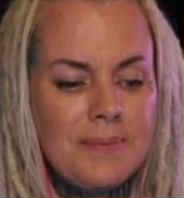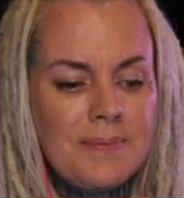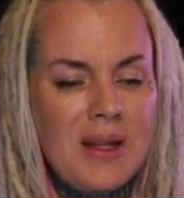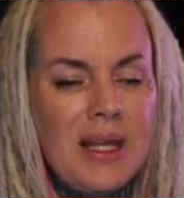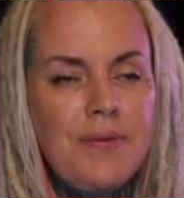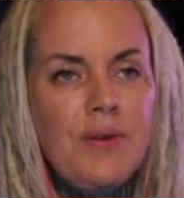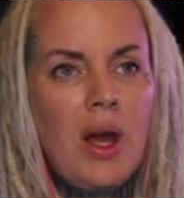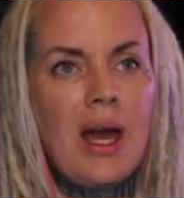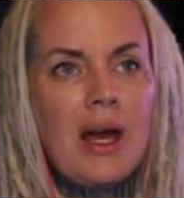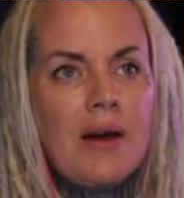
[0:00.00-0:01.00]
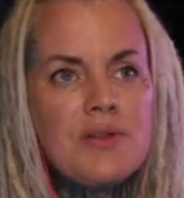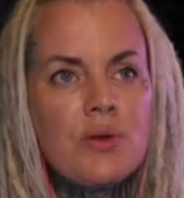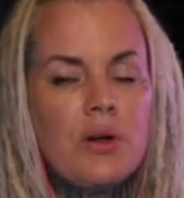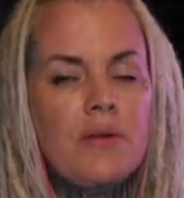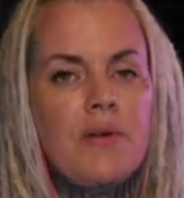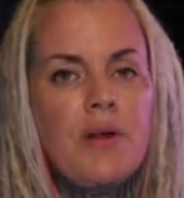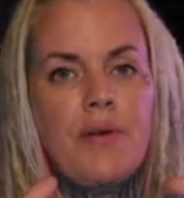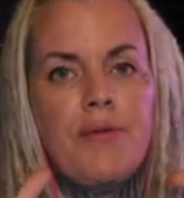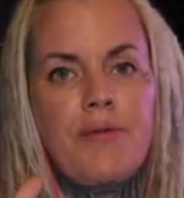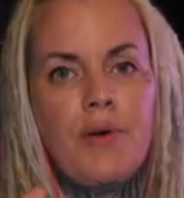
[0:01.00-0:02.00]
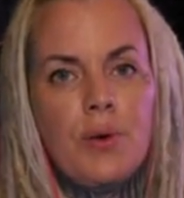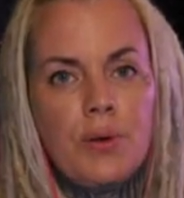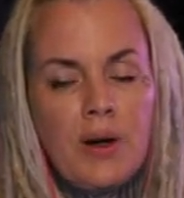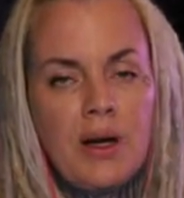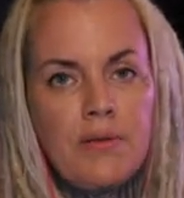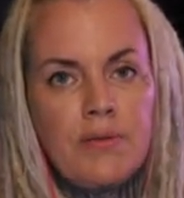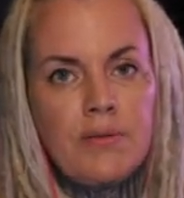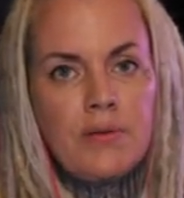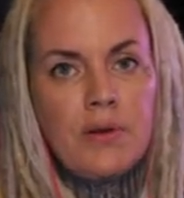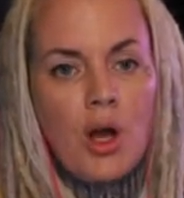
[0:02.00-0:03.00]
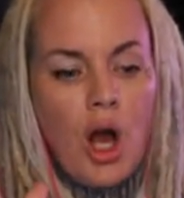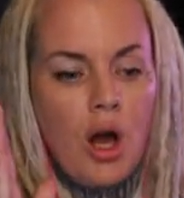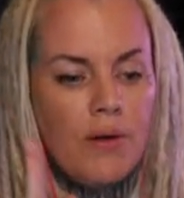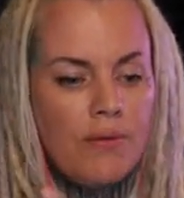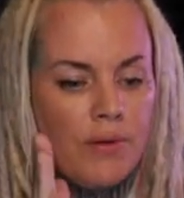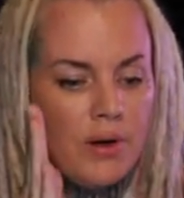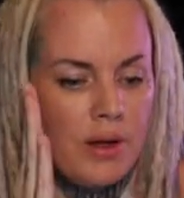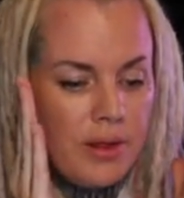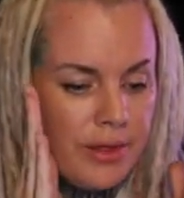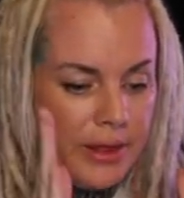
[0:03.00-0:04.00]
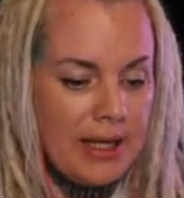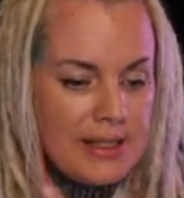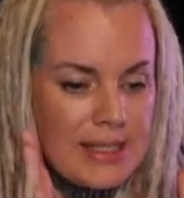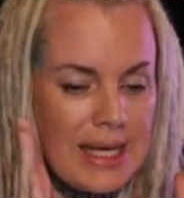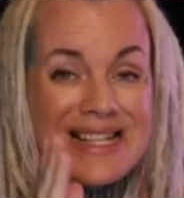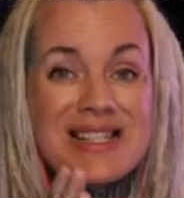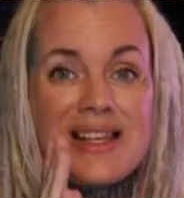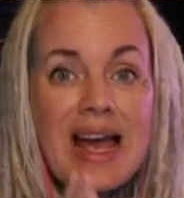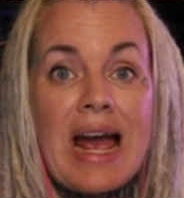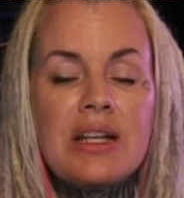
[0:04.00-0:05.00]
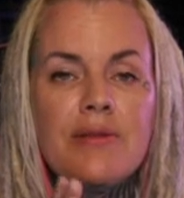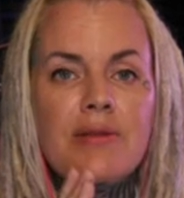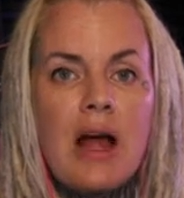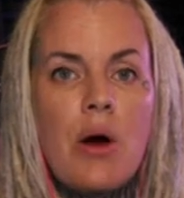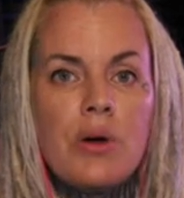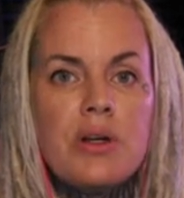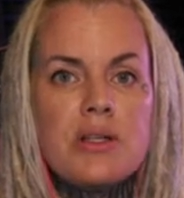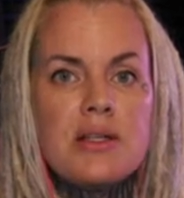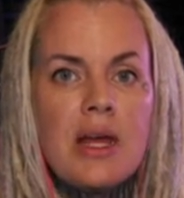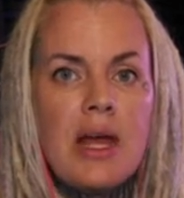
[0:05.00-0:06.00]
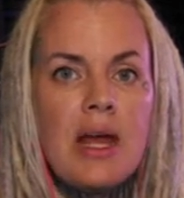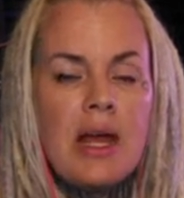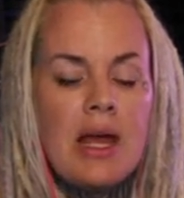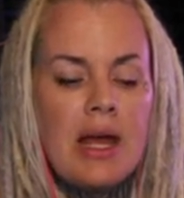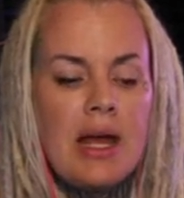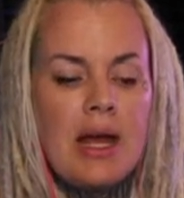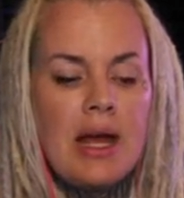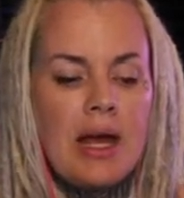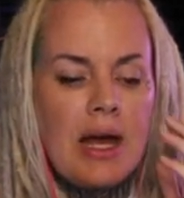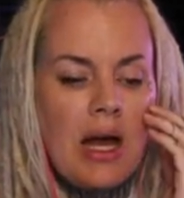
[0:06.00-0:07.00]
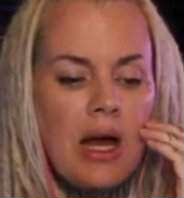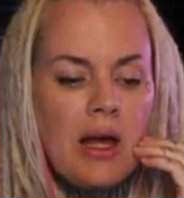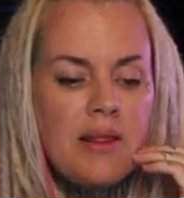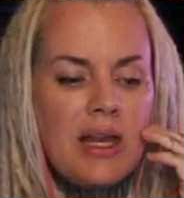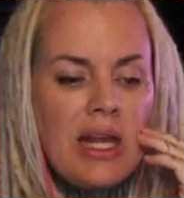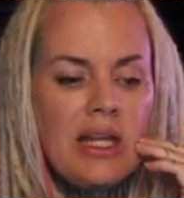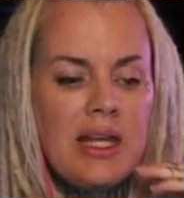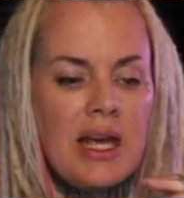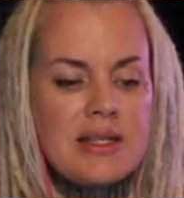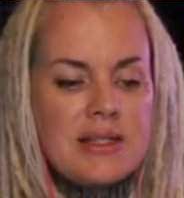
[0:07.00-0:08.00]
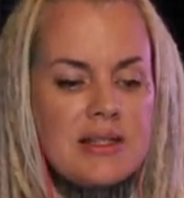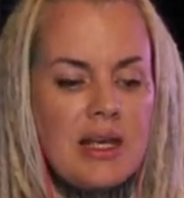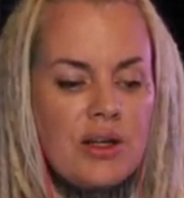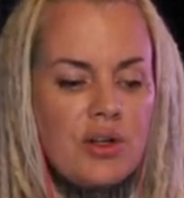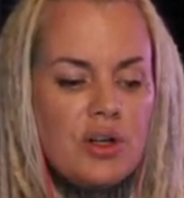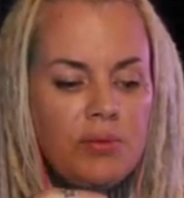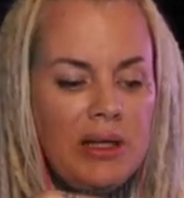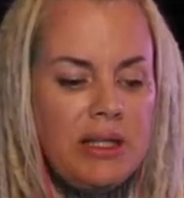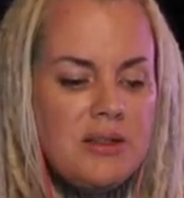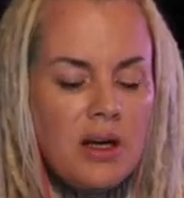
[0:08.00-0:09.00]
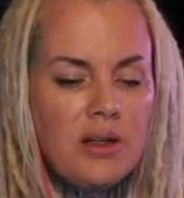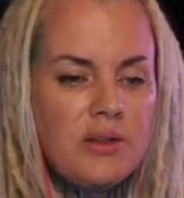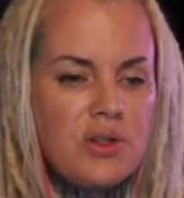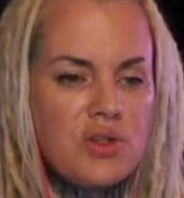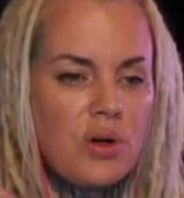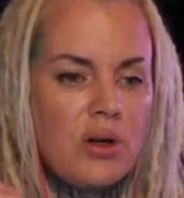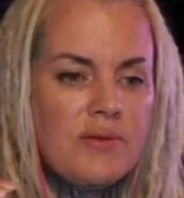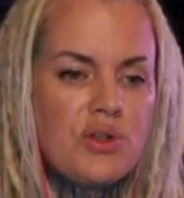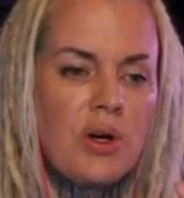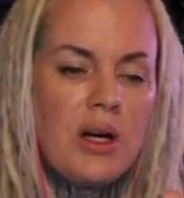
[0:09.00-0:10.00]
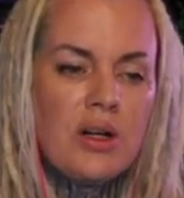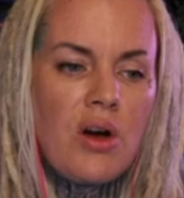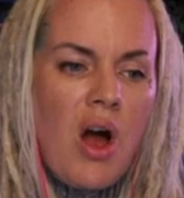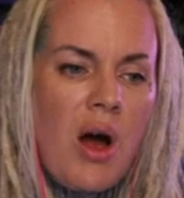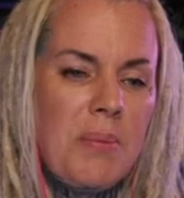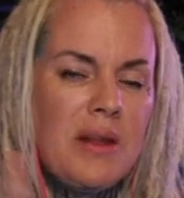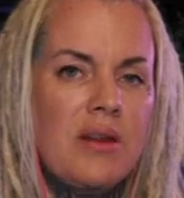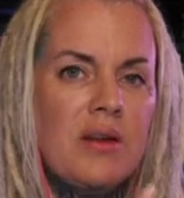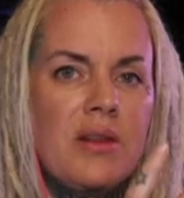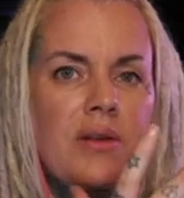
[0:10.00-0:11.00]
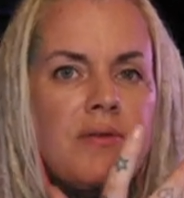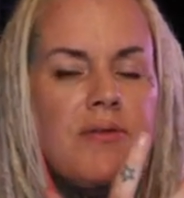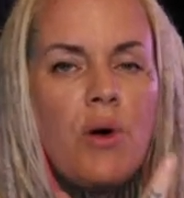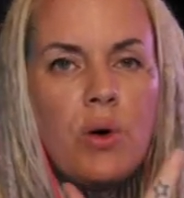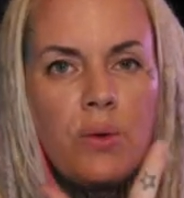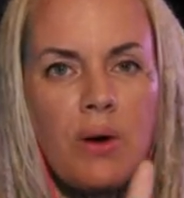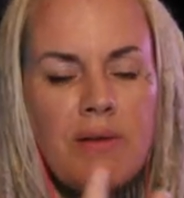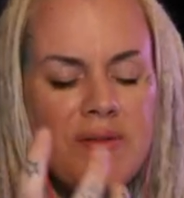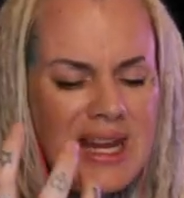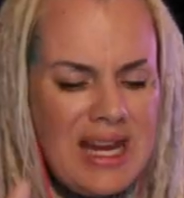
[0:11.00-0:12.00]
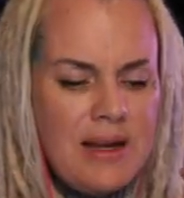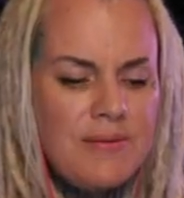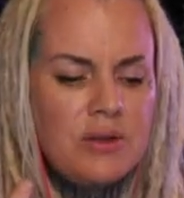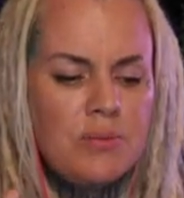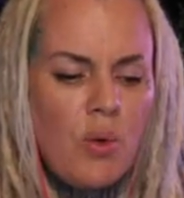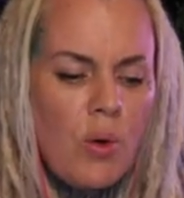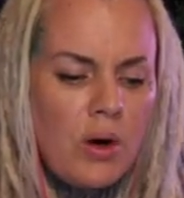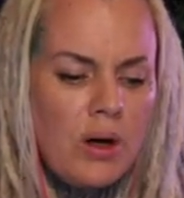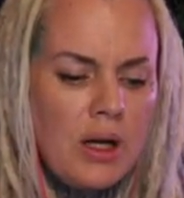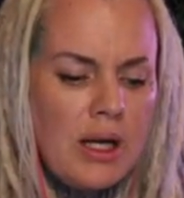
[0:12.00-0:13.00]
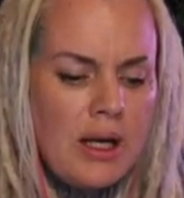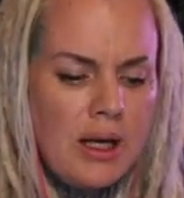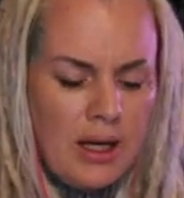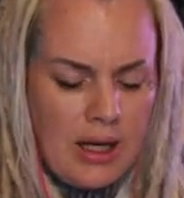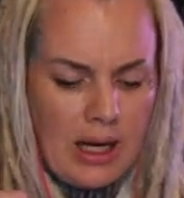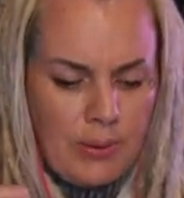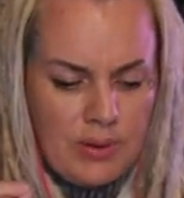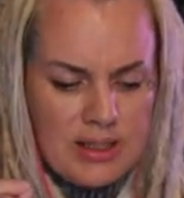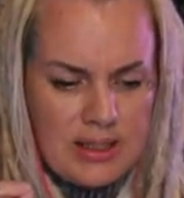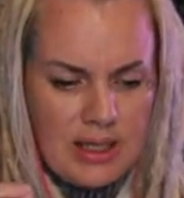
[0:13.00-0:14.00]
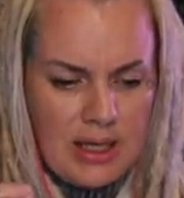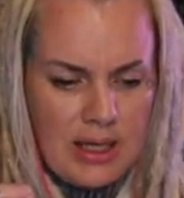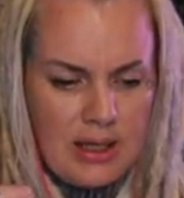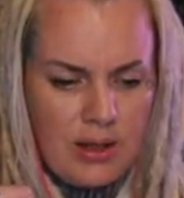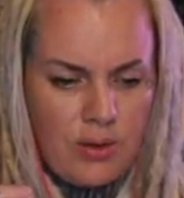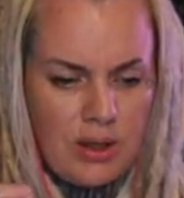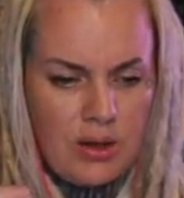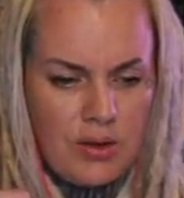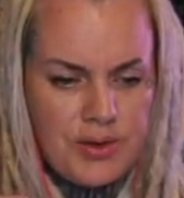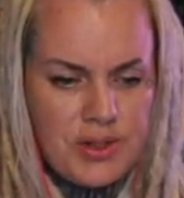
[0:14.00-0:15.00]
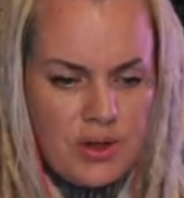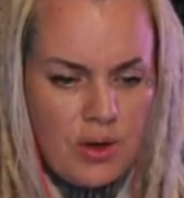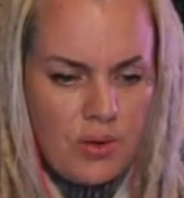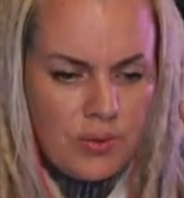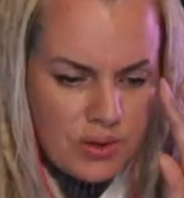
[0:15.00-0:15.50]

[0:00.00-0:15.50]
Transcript: if you have sort of the photograph of these exact flowers, then I guess it could be done to sort of try to copy the photograph even more. I would say you can also